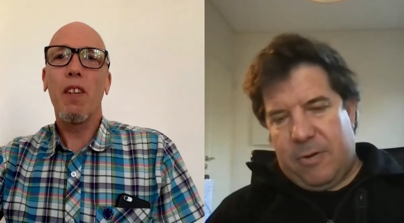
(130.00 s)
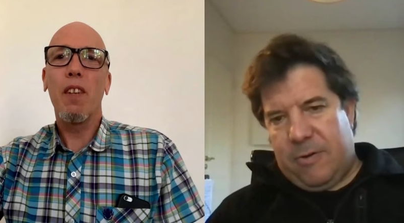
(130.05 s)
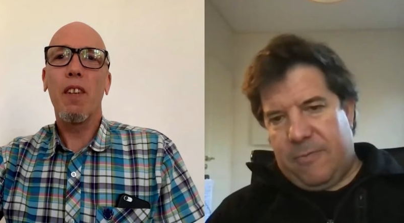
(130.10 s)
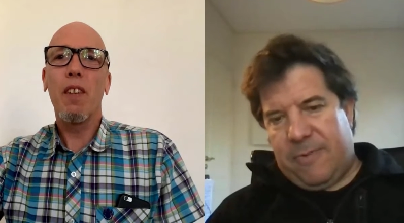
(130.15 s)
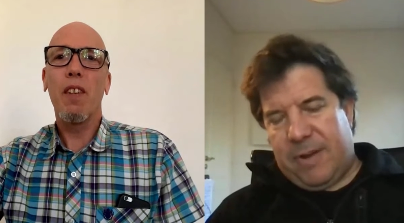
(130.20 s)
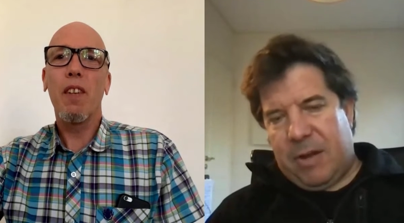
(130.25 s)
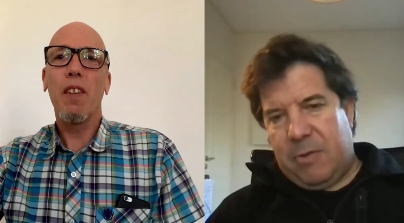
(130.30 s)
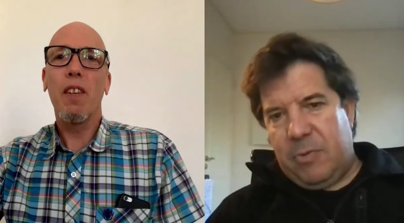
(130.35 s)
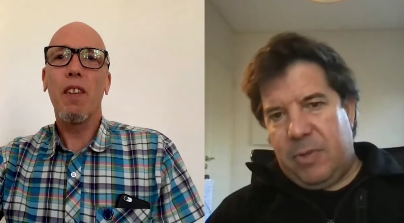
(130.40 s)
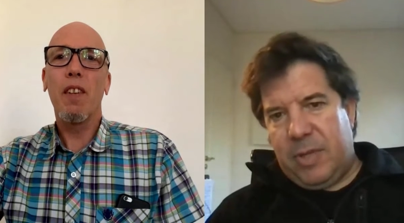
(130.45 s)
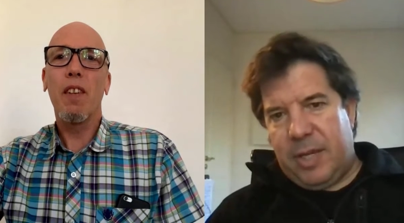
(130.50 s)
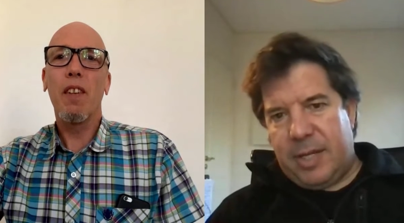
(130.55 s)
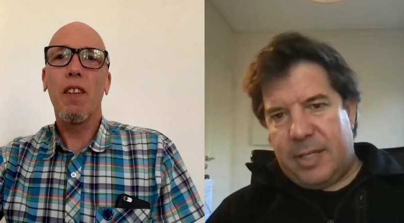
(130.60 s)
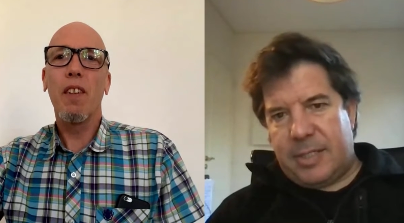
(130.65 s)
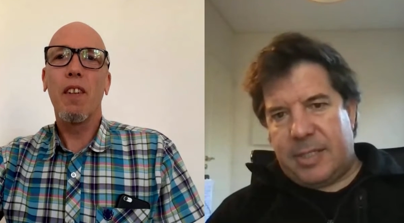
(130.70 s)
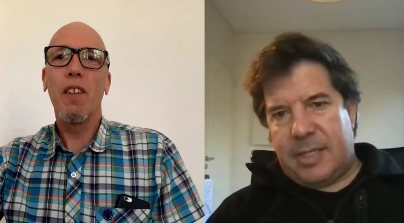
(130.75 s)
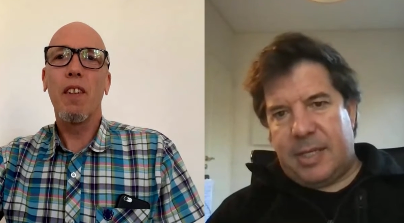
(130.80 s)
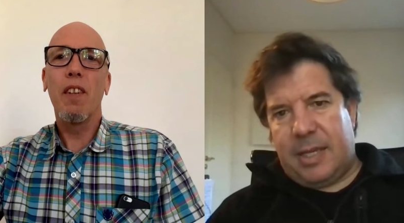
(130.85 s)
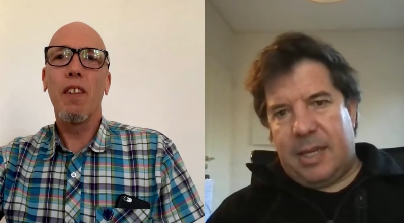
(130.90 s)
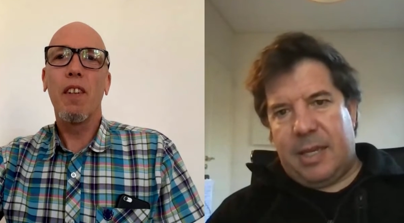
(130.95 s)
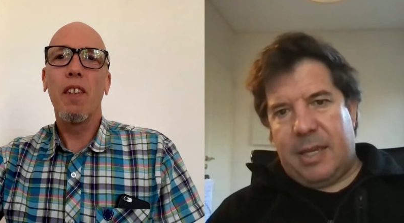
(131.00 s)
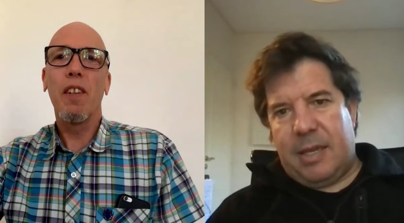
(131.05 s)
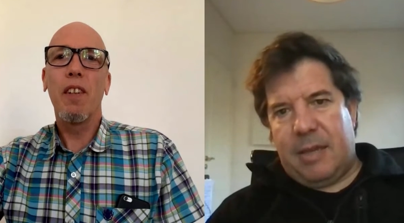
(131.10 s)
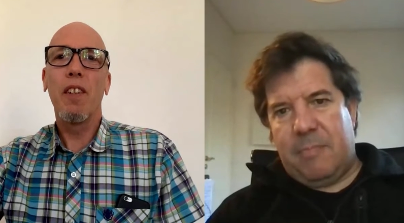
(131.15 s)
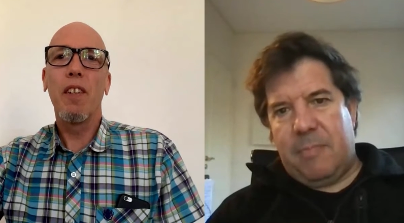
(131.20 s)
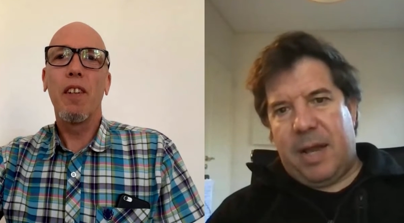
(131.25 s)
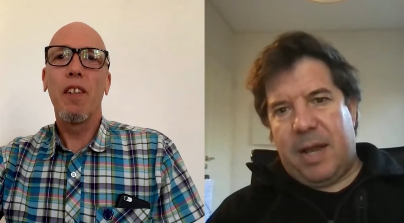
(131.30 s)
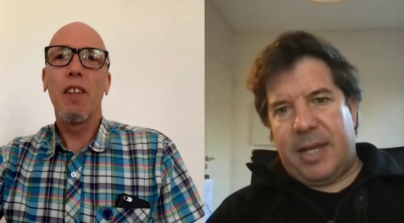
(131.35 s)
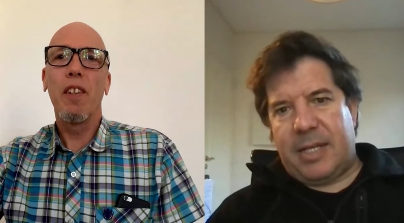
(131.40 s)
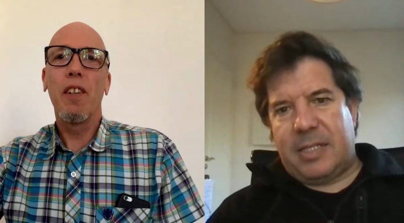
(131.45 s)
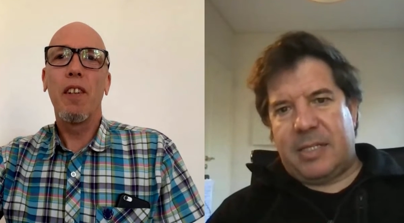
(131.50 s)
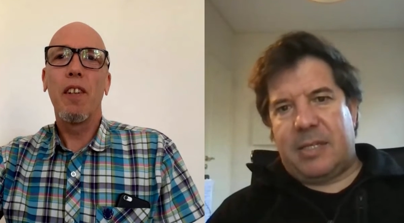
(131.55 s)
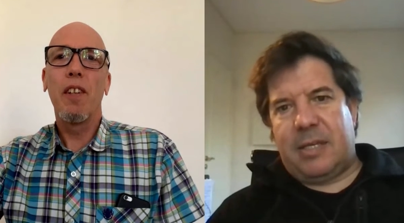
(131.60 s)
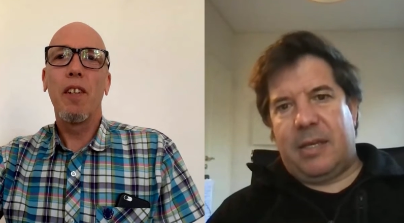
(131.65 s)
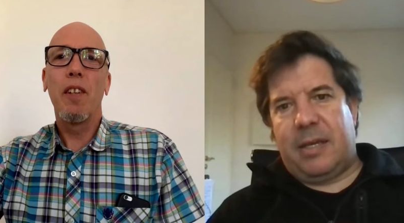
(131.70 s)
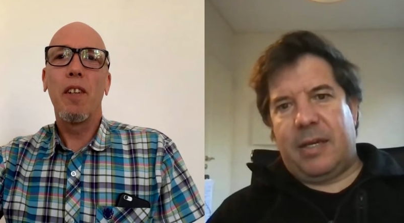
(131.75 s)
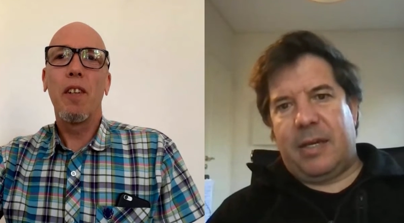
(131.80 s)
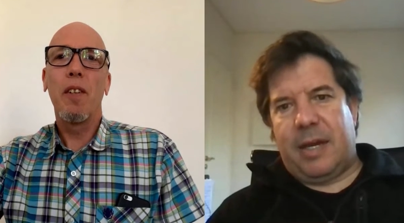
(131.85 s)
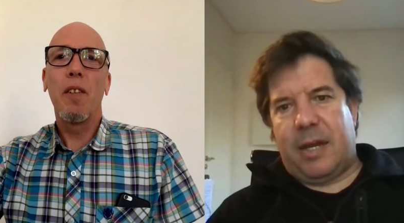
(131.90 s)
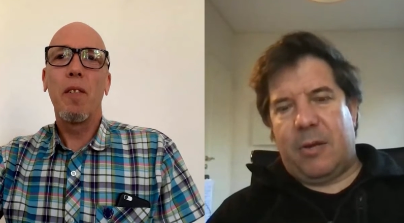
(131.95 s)
Speaker 1: co-founders, uh,
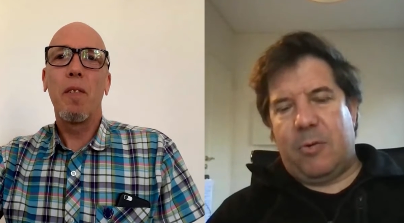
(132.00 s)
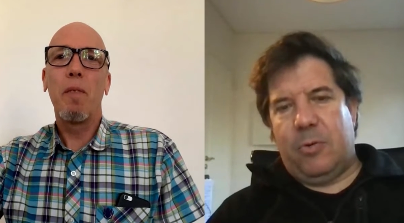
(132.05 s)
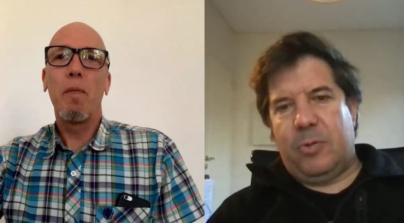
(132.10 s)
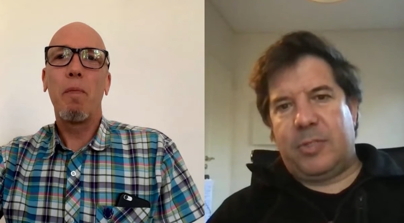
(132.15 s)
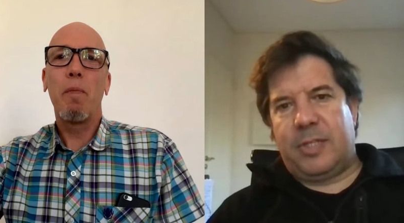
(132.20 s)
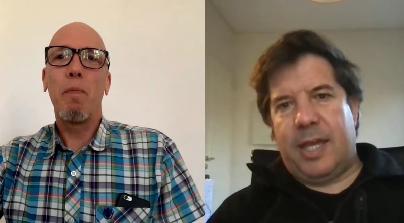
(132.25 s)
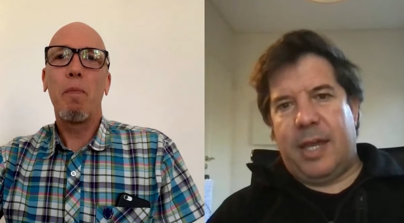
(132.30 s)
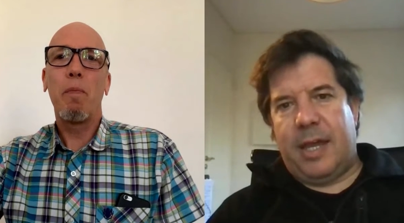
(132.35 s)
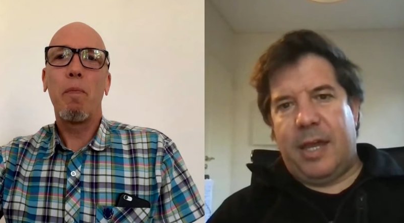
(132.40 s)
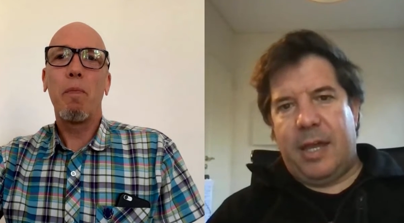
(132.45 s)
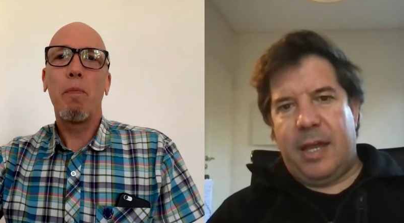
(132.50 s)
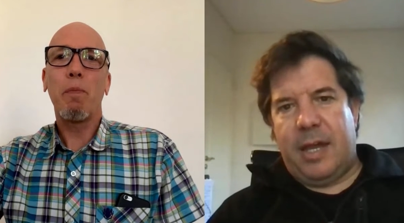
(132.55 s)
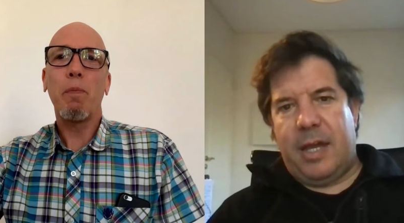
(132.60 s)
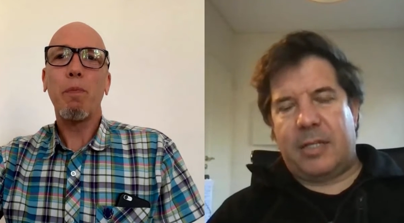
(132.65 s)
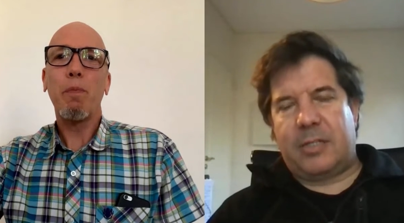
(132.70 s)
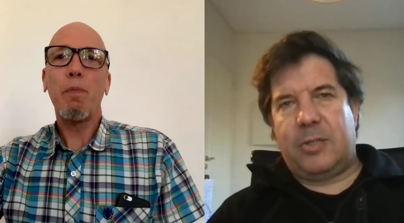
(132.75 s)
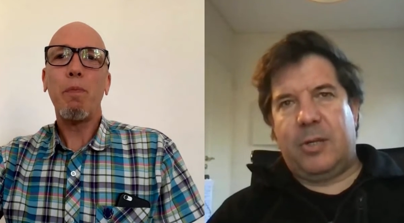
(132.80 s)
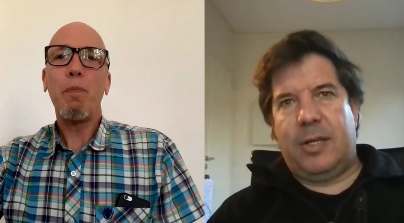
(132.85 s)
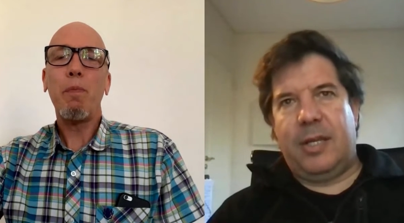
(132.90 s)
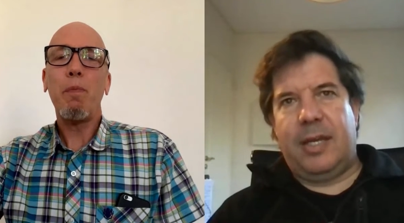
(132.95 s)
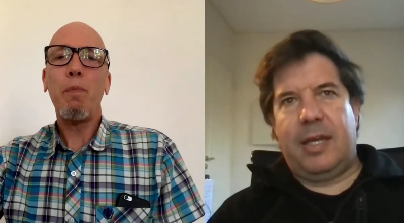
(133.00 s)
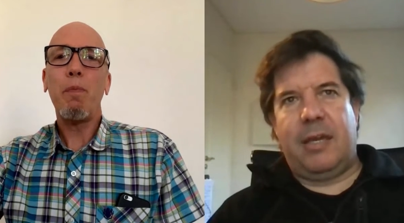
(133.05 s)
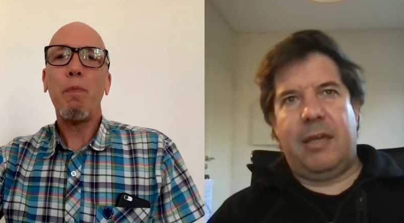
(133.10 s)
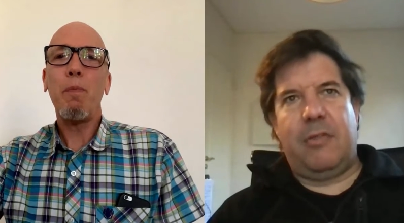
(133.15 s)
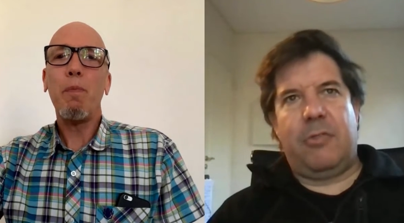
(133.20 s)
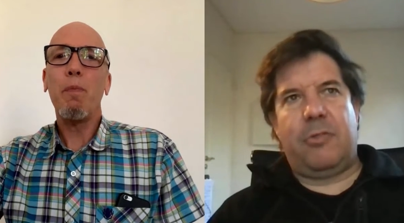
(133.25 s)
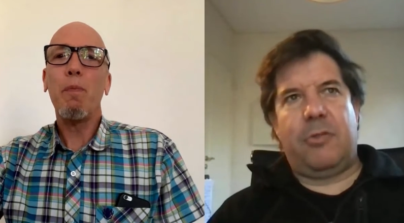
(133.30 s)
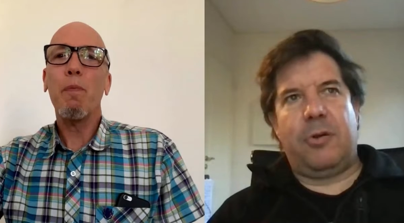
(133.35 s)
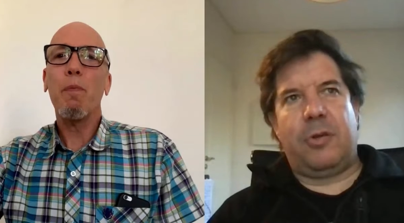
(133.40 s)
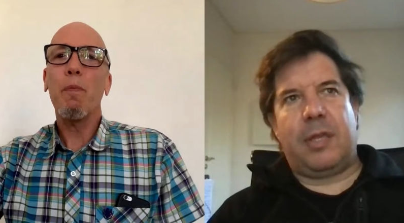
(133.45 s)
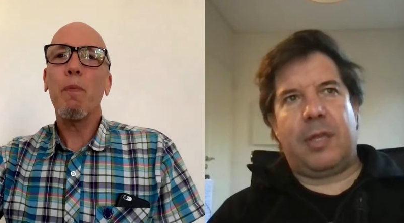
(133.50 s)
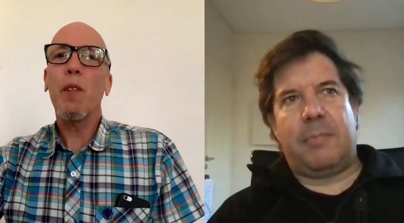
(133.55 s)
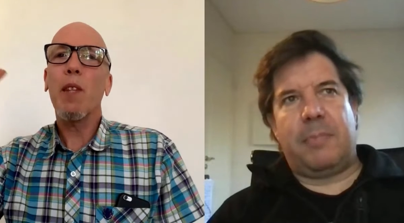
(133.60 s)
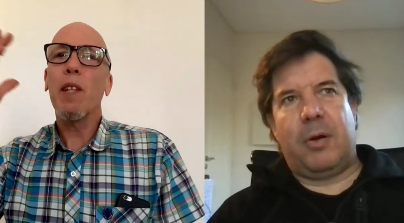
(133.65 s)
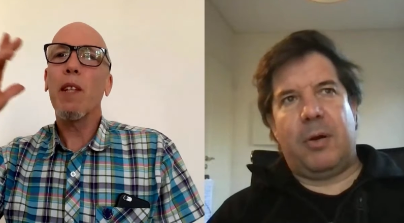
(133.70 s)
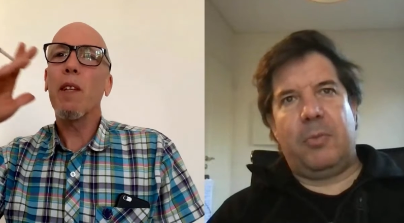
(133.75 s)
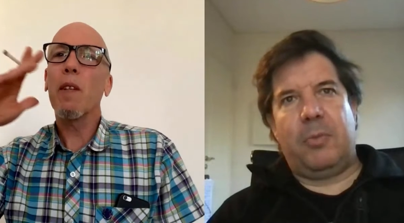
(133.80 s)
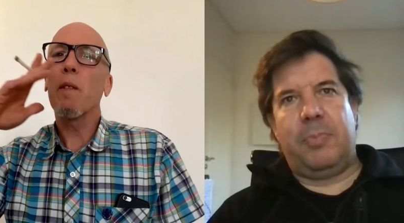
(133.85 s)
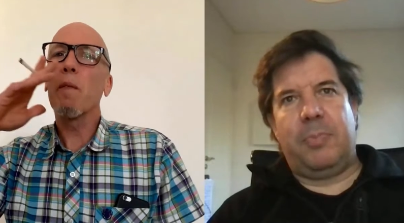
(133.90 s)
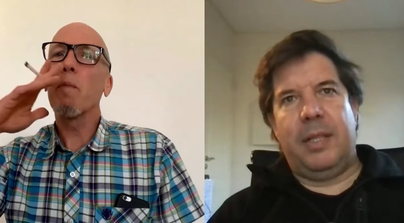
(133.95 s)
Max Kajusa. Actually, he thought
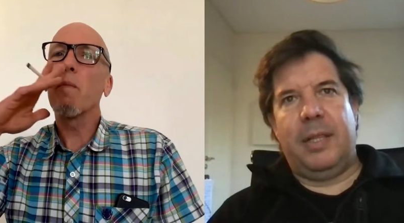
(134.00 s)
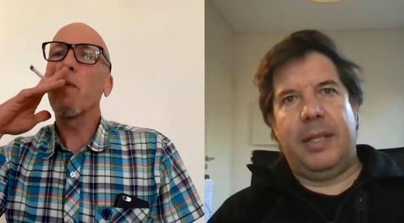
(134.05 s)
about